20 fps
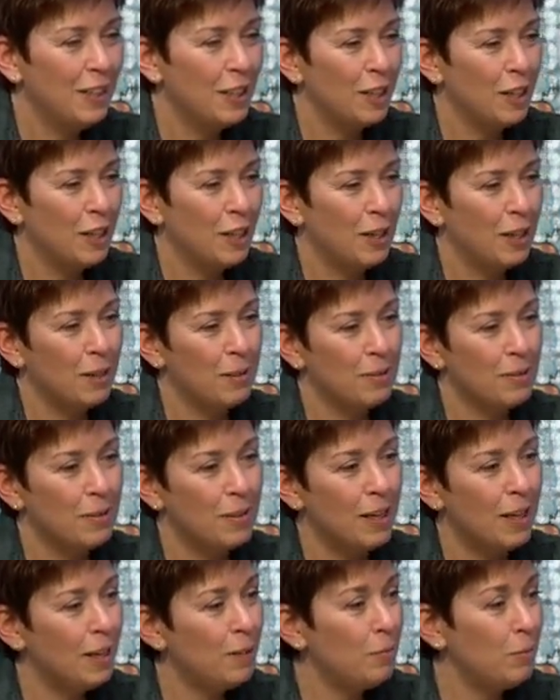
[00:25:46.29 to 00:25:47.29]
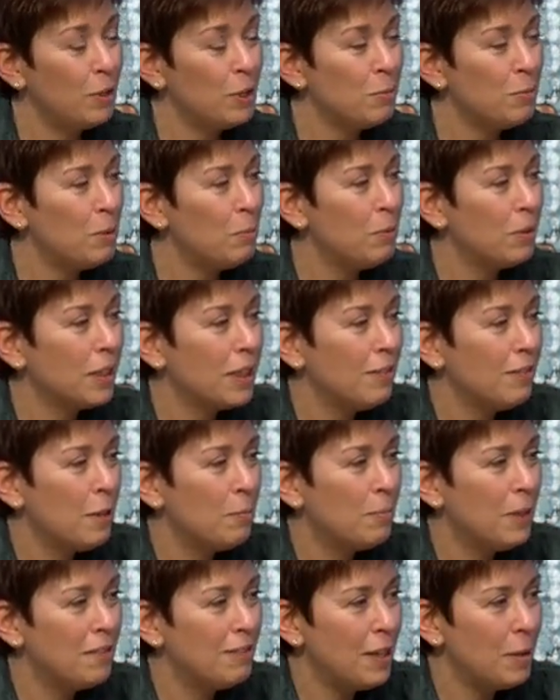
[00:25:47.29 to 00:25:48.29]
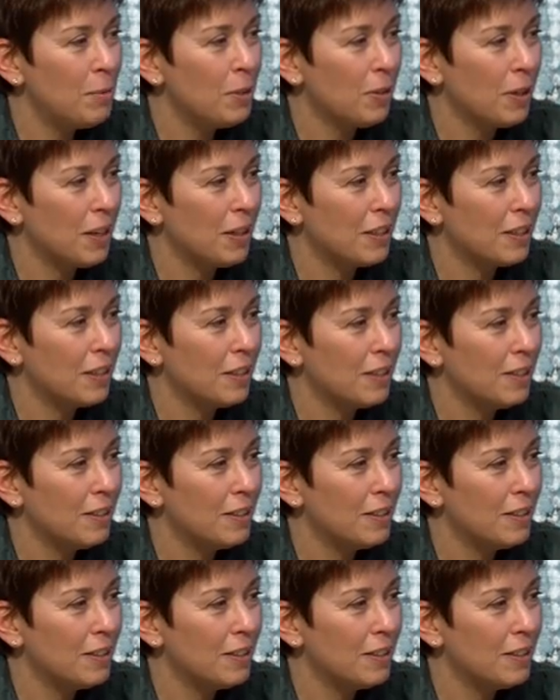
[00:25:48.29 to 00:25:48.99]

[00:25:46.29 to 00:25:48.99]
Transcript: And then most people give up by February.